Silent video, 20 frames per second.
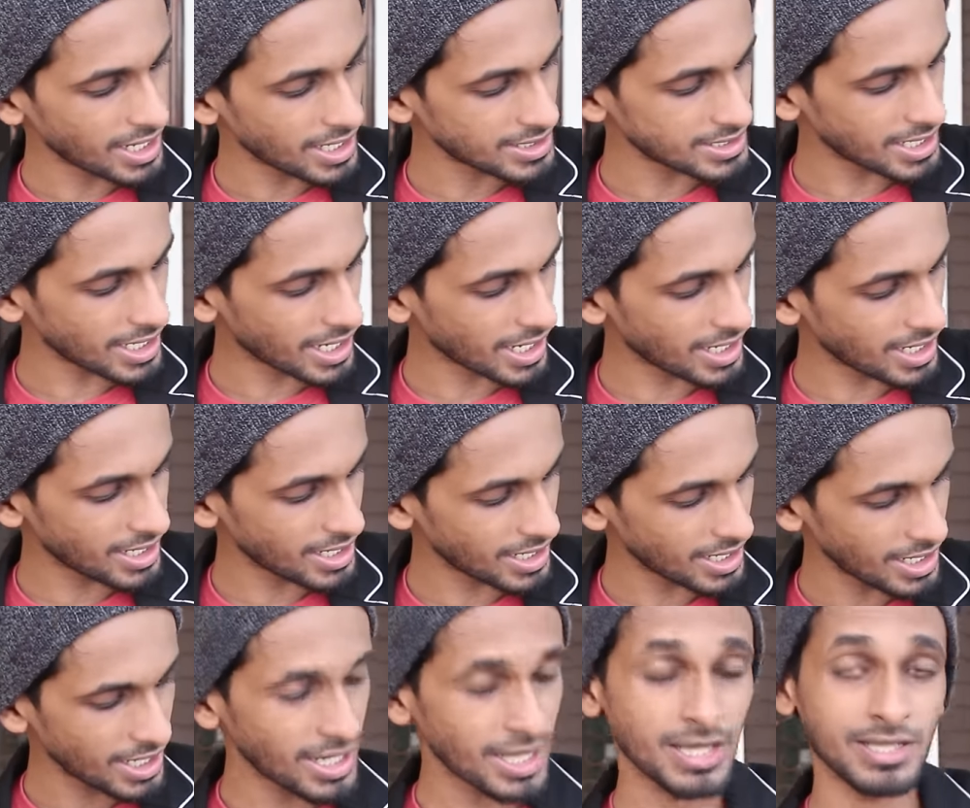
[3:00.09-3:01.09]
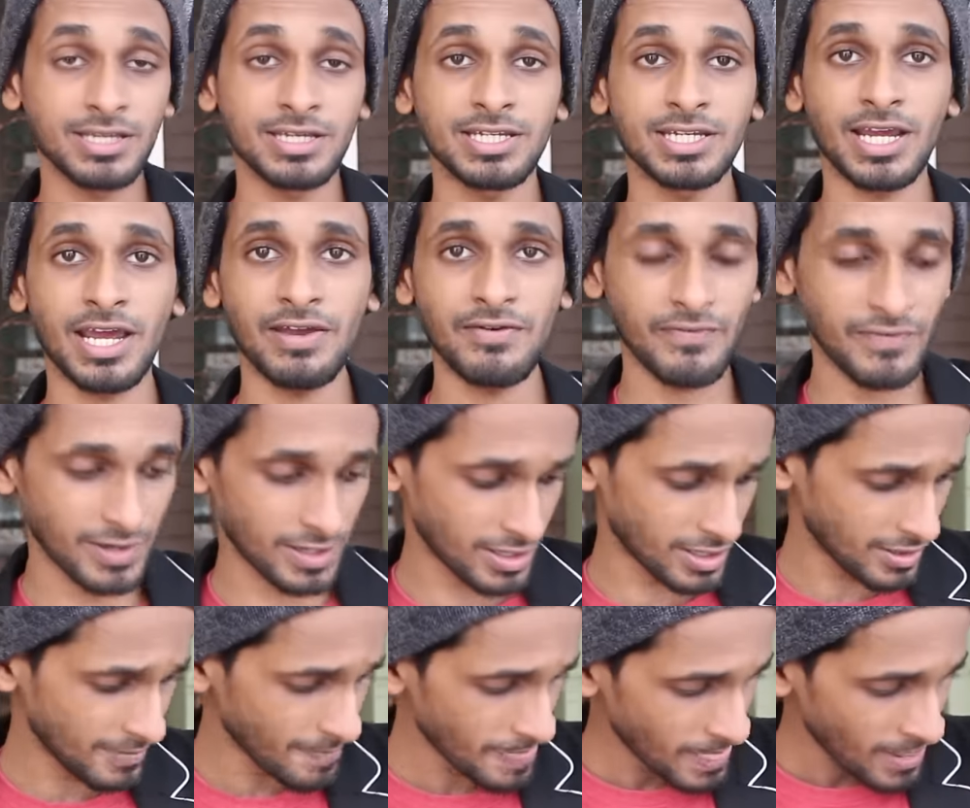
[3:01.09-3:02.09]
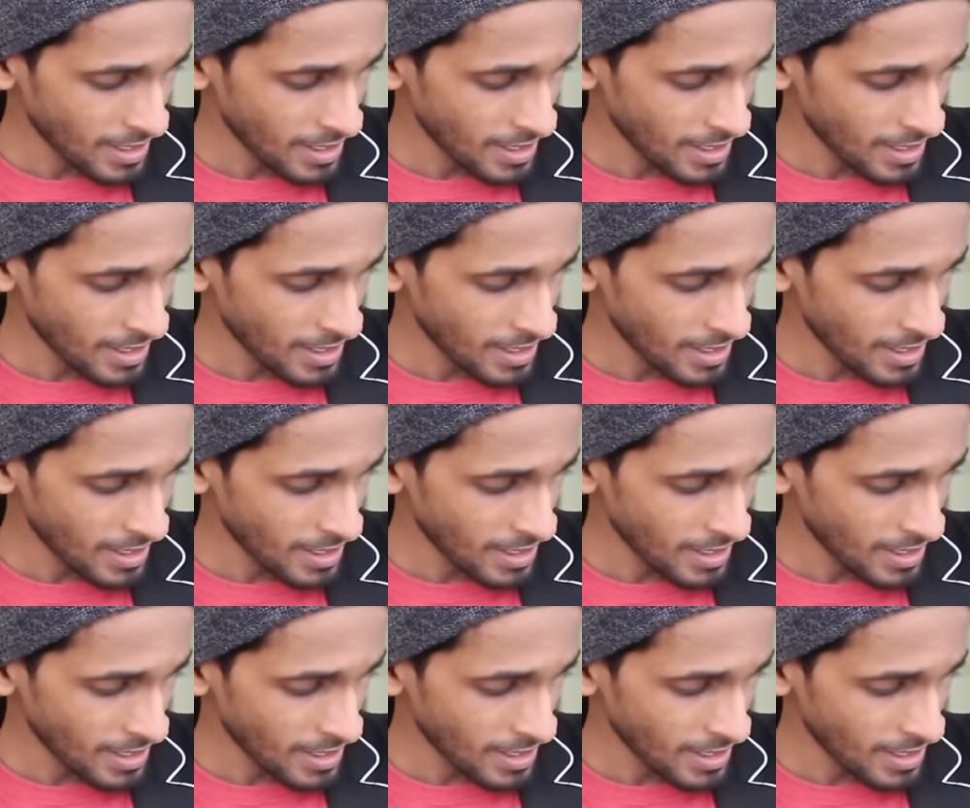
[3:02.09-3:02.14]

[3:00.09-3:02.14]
Say hi. It's a shy fleur.